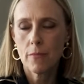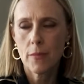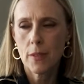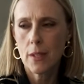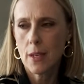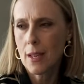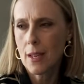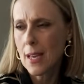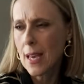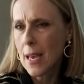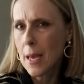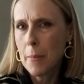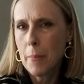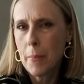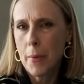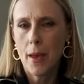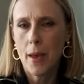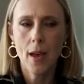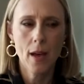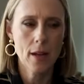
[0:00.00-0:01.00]

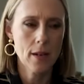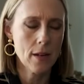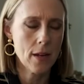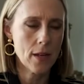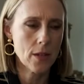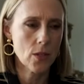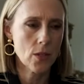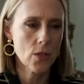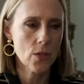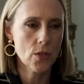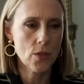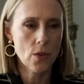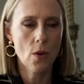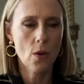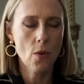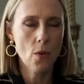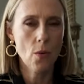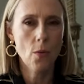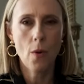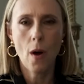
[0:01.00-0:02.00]
hip, and it's
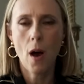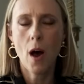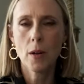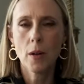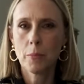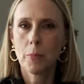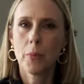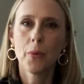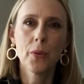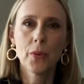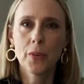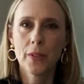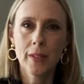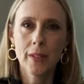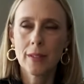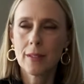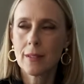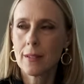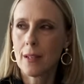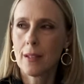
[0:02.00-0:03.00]
so on
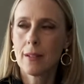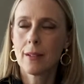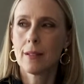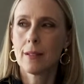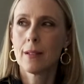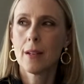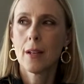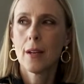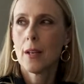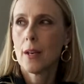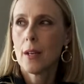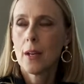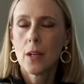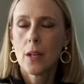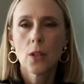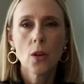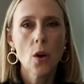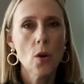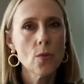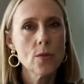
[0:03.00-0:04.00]
point and
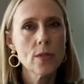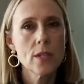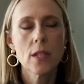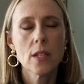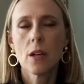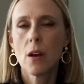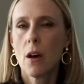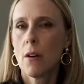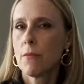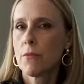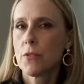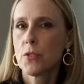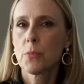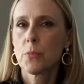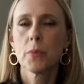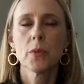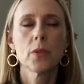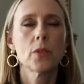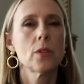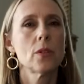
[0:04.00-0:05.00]
cozy,
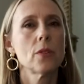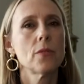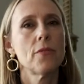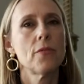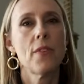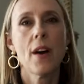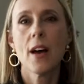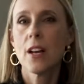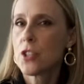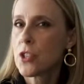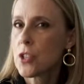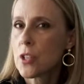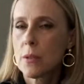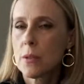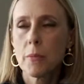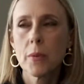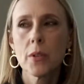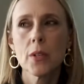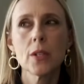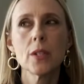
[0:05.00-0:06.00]
comfortable,
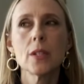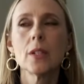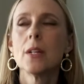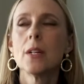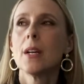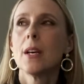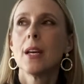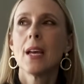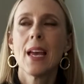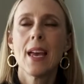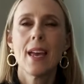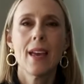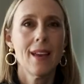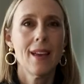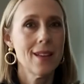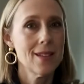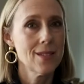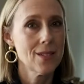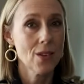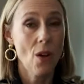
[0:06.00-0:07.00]
fashionable. It
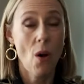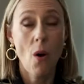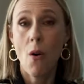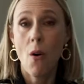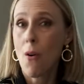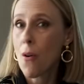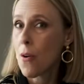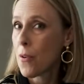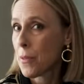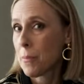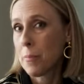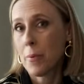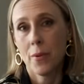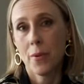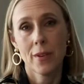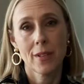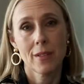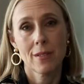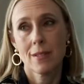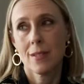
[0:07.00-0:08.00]
hits all the
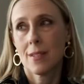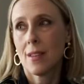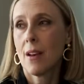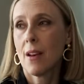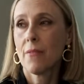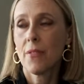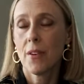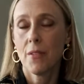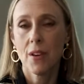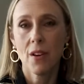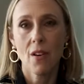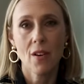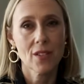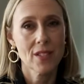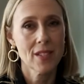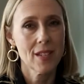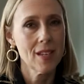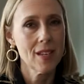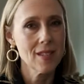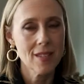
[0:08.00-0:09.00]
points, very
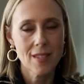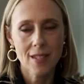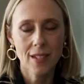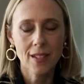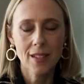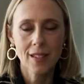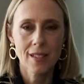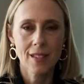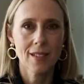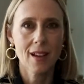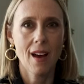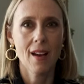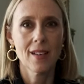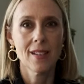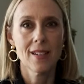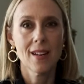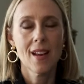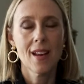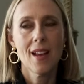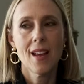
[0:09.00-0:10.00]
artistically
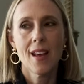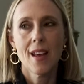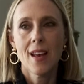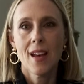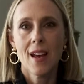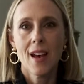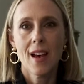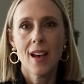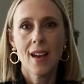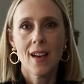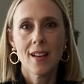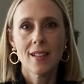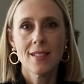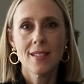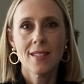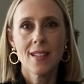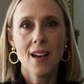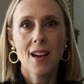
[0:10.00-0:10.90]
done. And